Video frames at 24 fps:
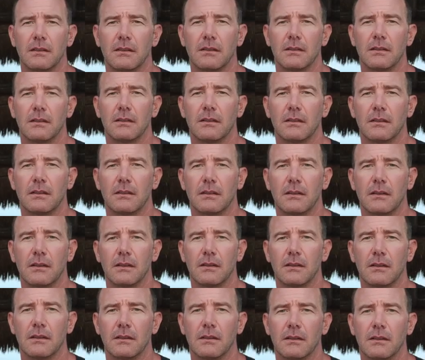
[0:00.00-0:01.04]

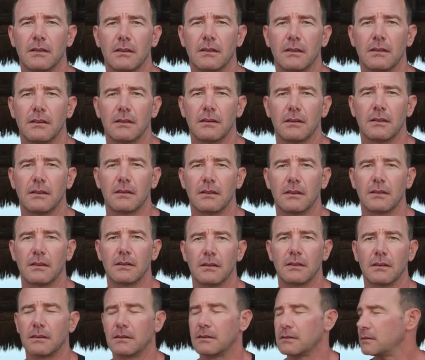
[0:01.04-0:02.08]

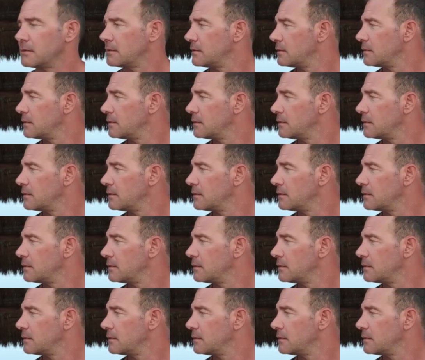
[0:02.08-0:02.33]
This person isn't speaking.